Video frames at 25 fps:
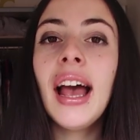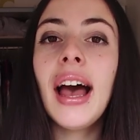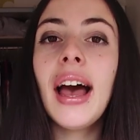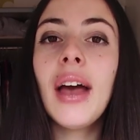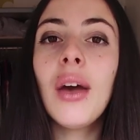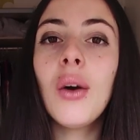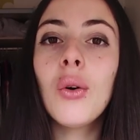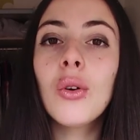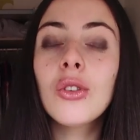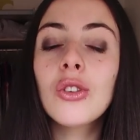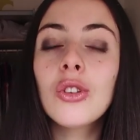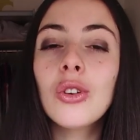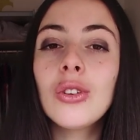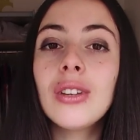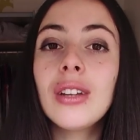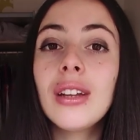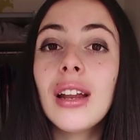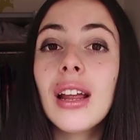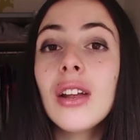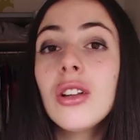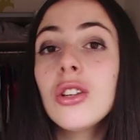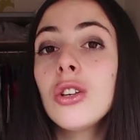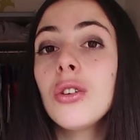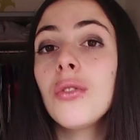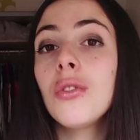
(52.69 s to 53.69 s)
I also
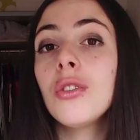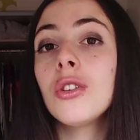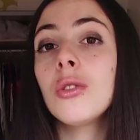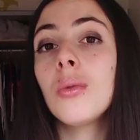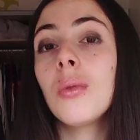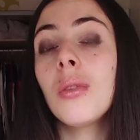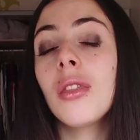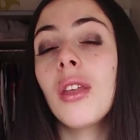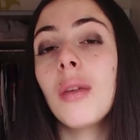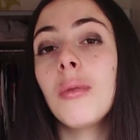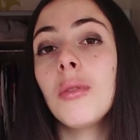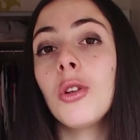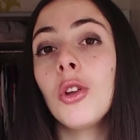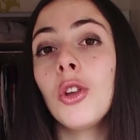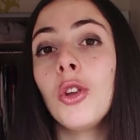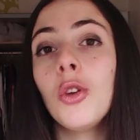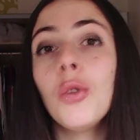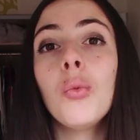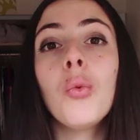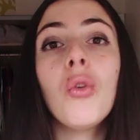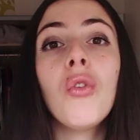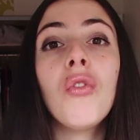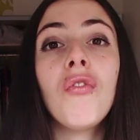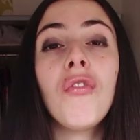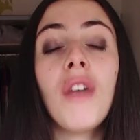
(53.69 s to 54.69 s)
did interviews with them that
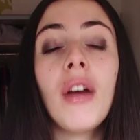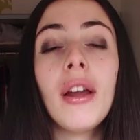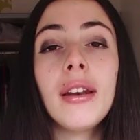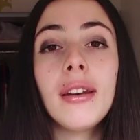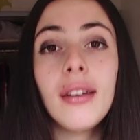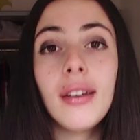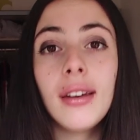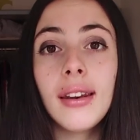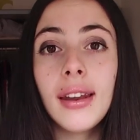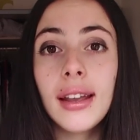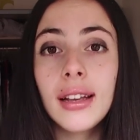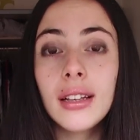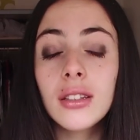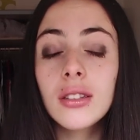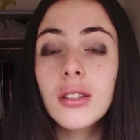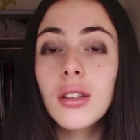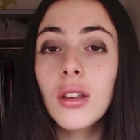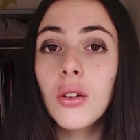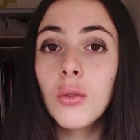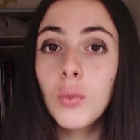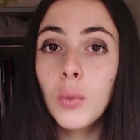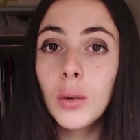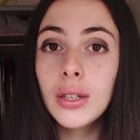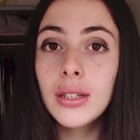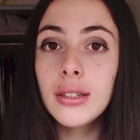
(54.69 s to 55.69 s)
you will find
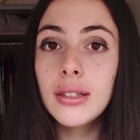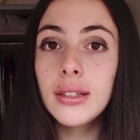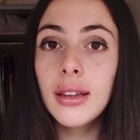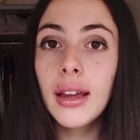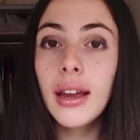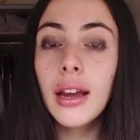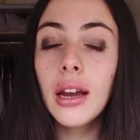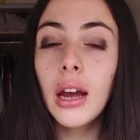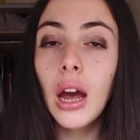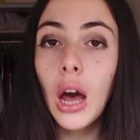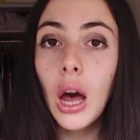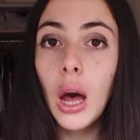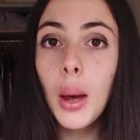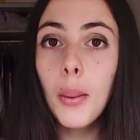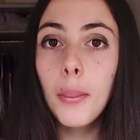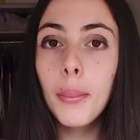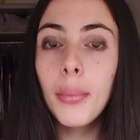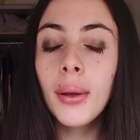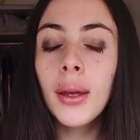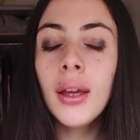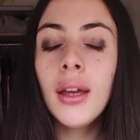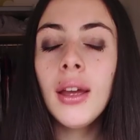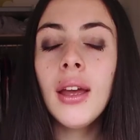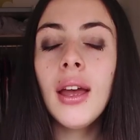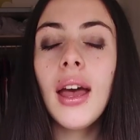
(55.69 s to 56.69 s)
next Wednesday
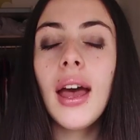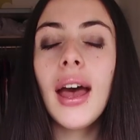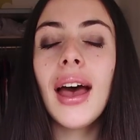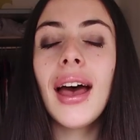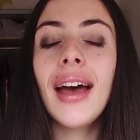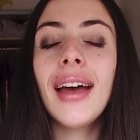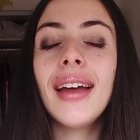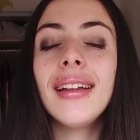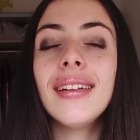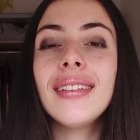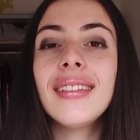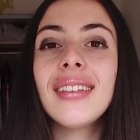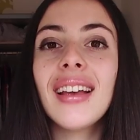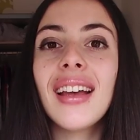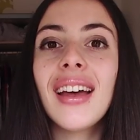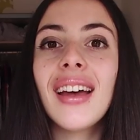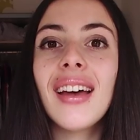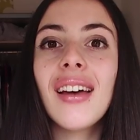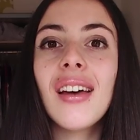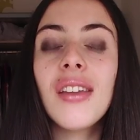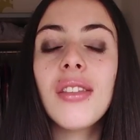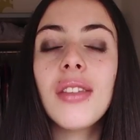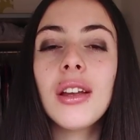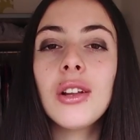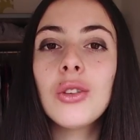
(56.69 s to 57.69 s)
up, and
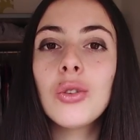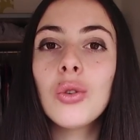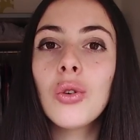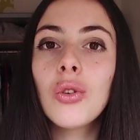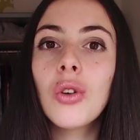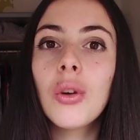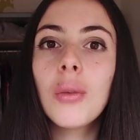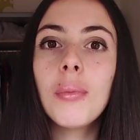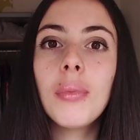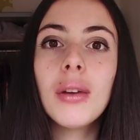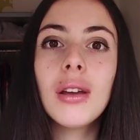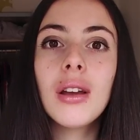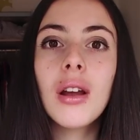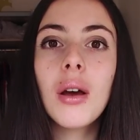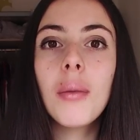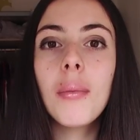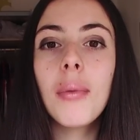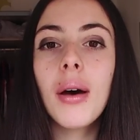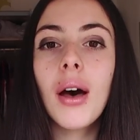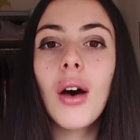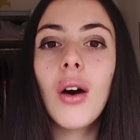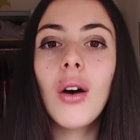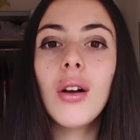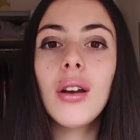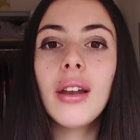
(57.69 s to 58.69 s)
they talk a bit
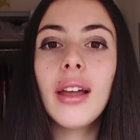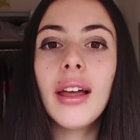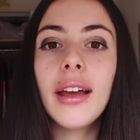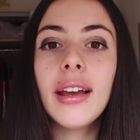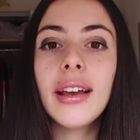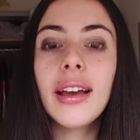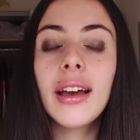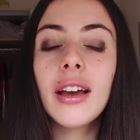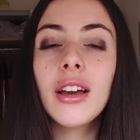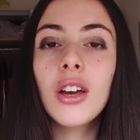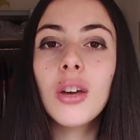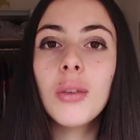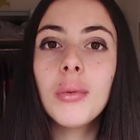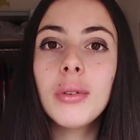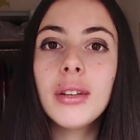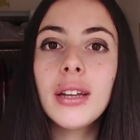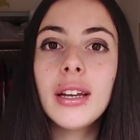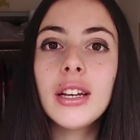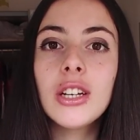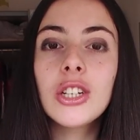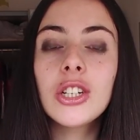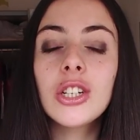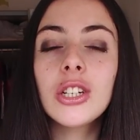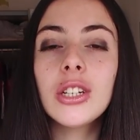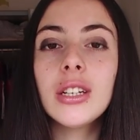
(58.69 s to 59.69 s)
about like
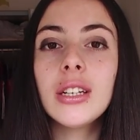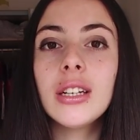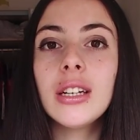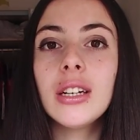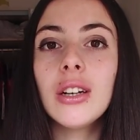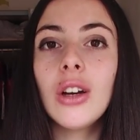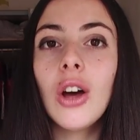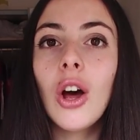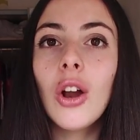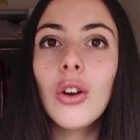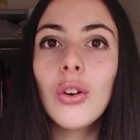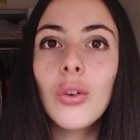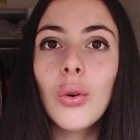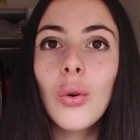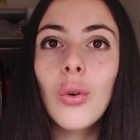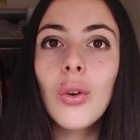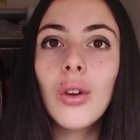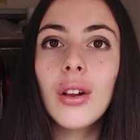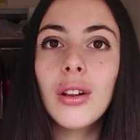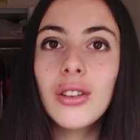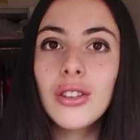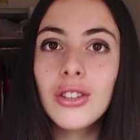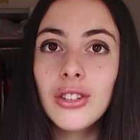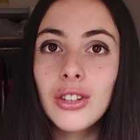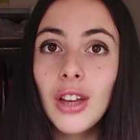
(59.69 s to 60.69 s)
accommodation and Holland Hall
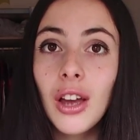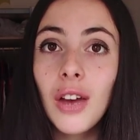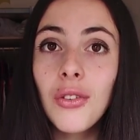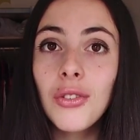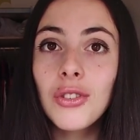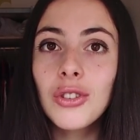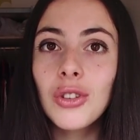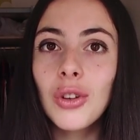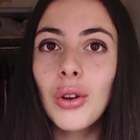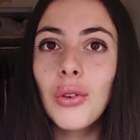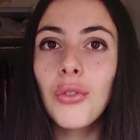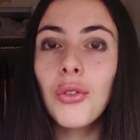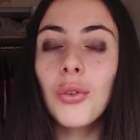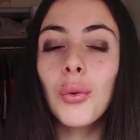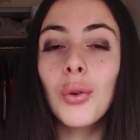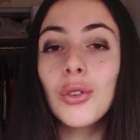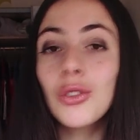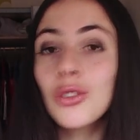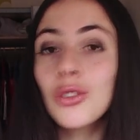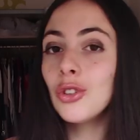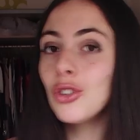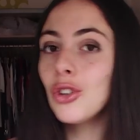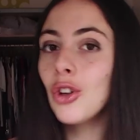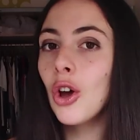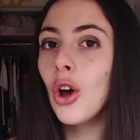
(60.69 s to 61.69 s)
and stuff. So if you
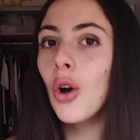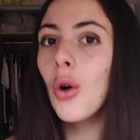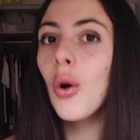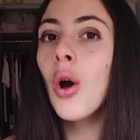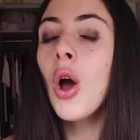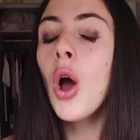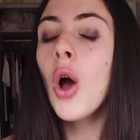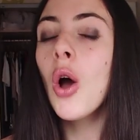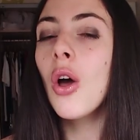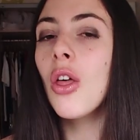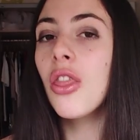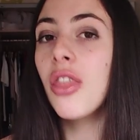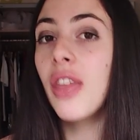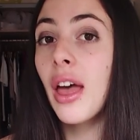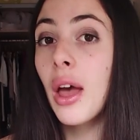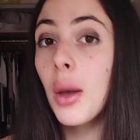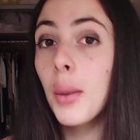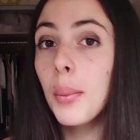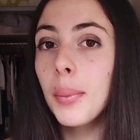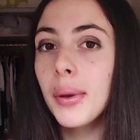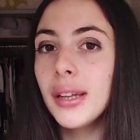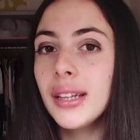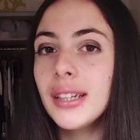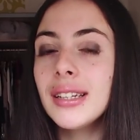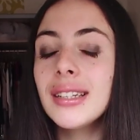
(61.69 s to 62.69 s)
to know
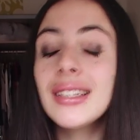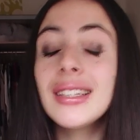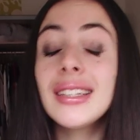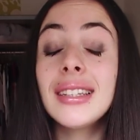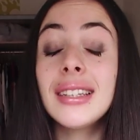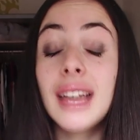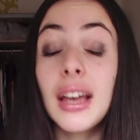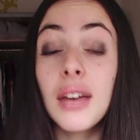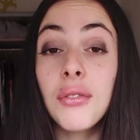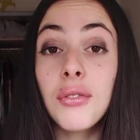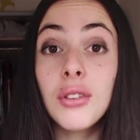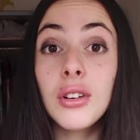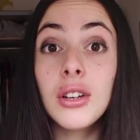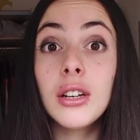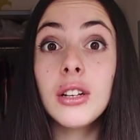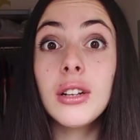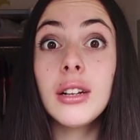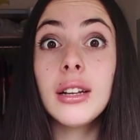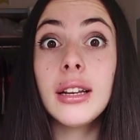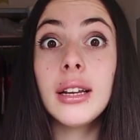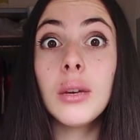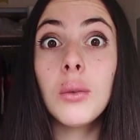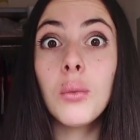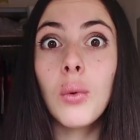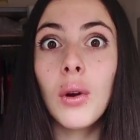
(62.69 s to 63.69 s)
their opinions,
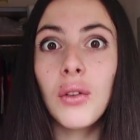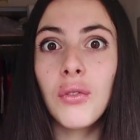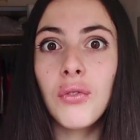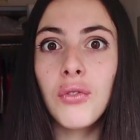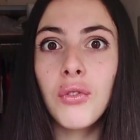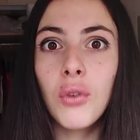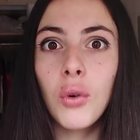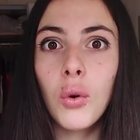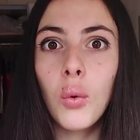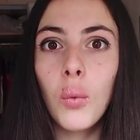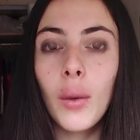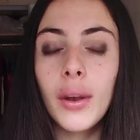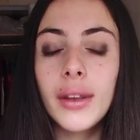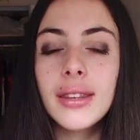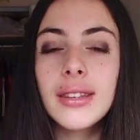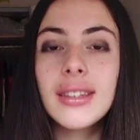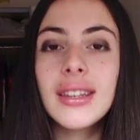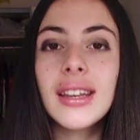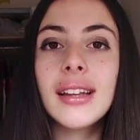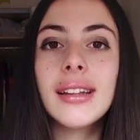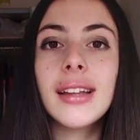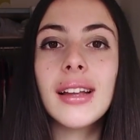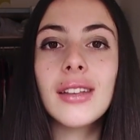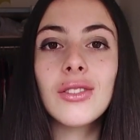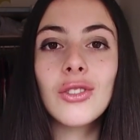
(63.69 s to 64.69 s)
definitely wait for
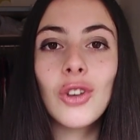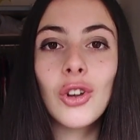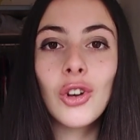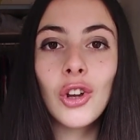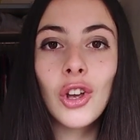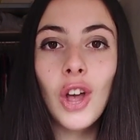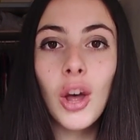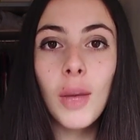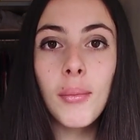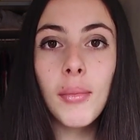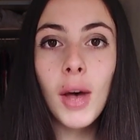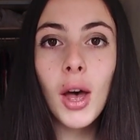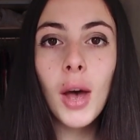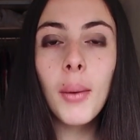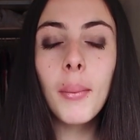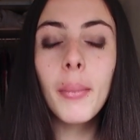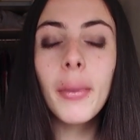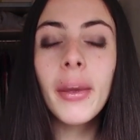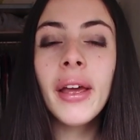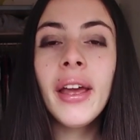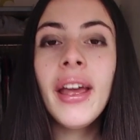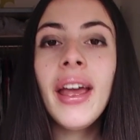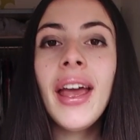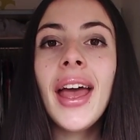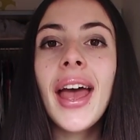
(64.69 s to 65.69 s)
Wednesday, that's going to come up.